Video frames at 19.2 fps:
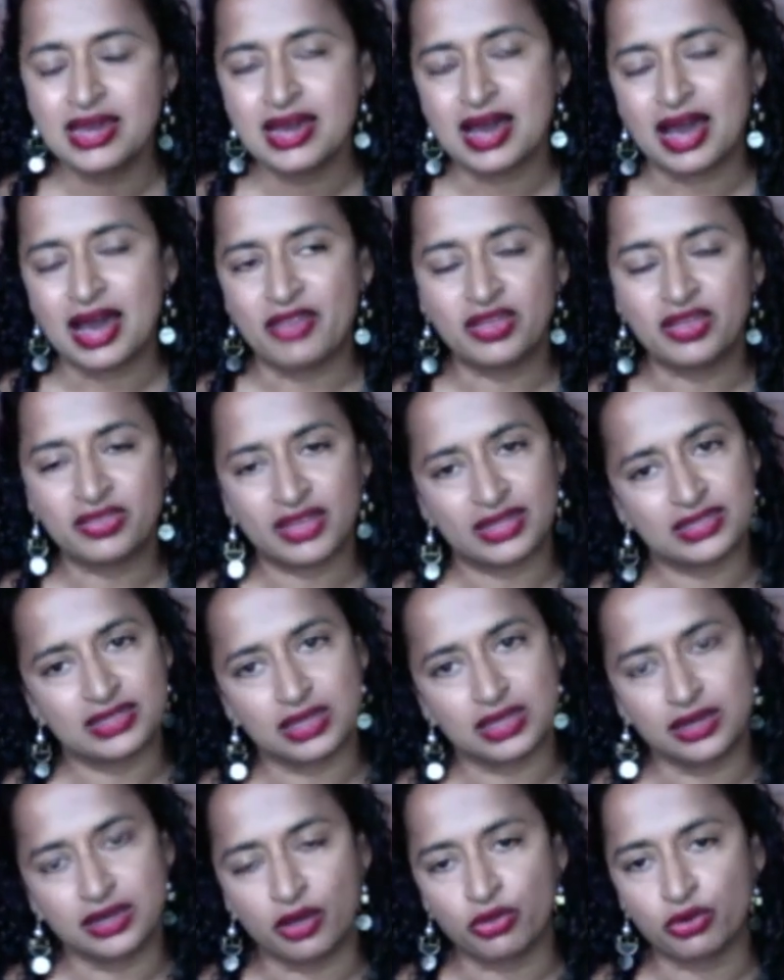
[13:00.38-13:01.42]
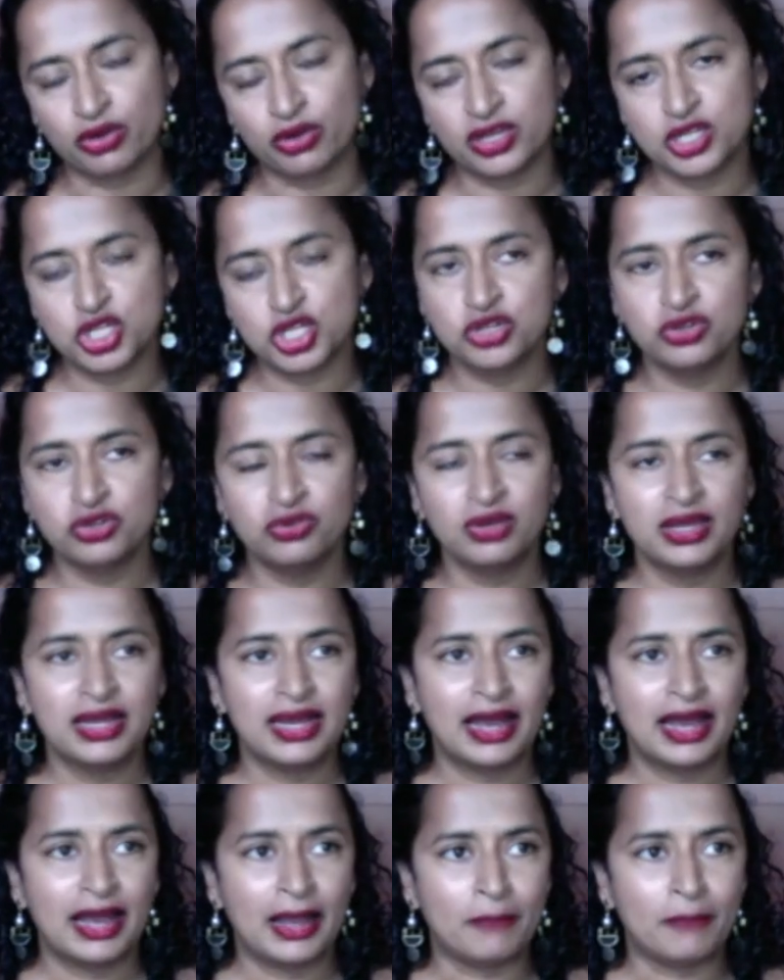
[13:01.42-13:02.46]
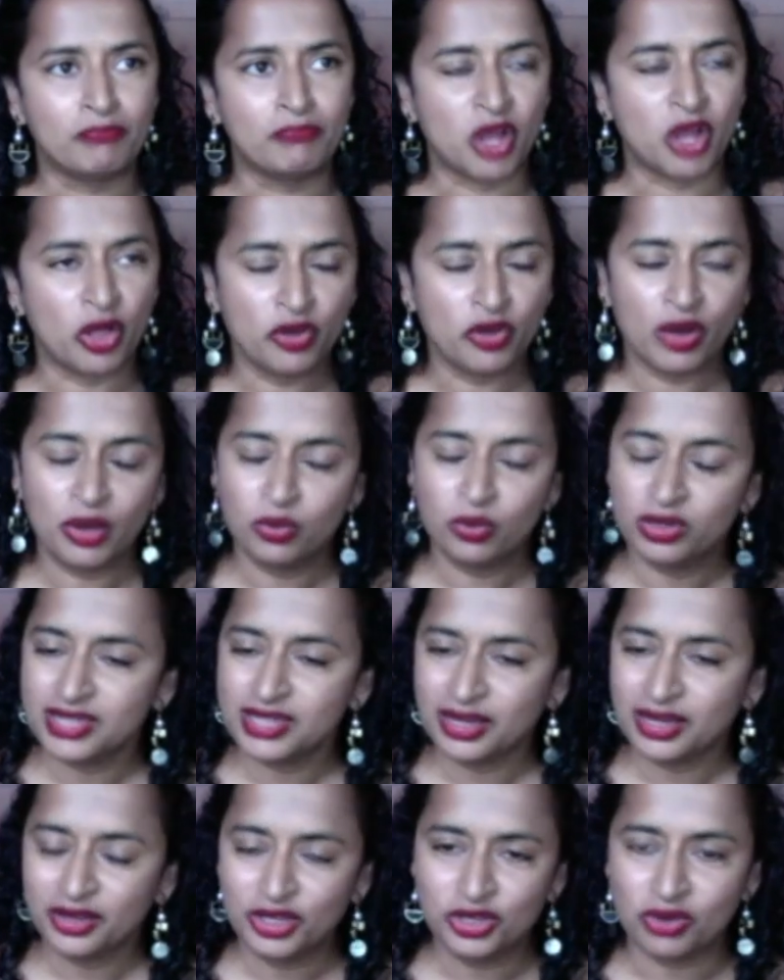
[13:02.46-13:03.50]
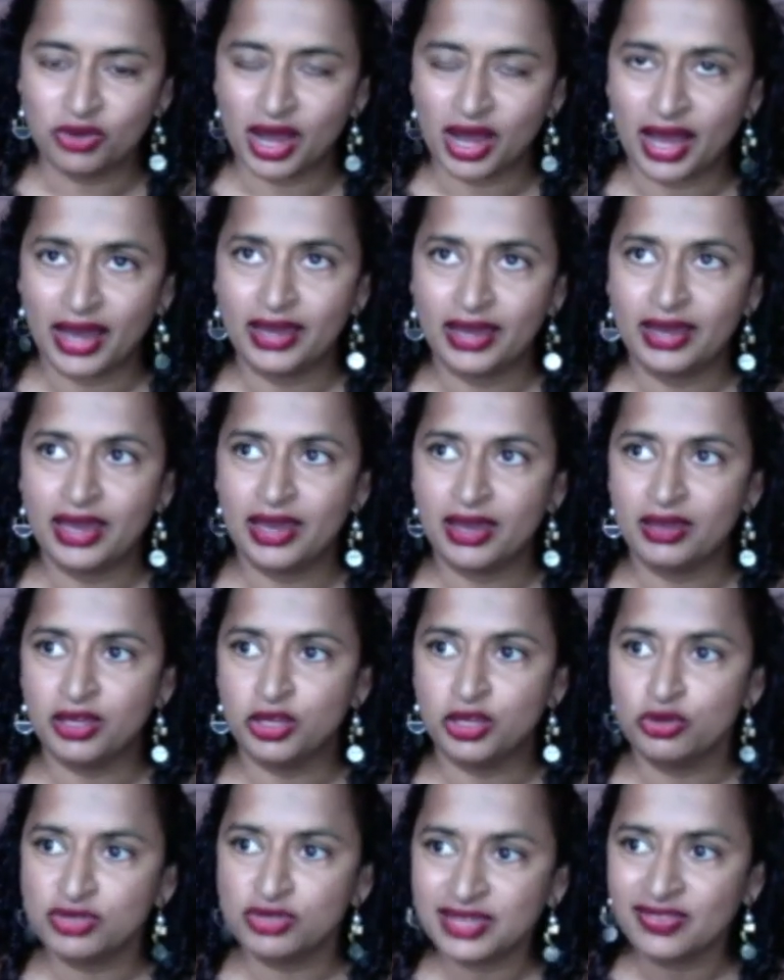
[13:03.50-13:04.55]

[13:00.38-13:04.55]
I think that's another issue. Um, although I will tell you, I using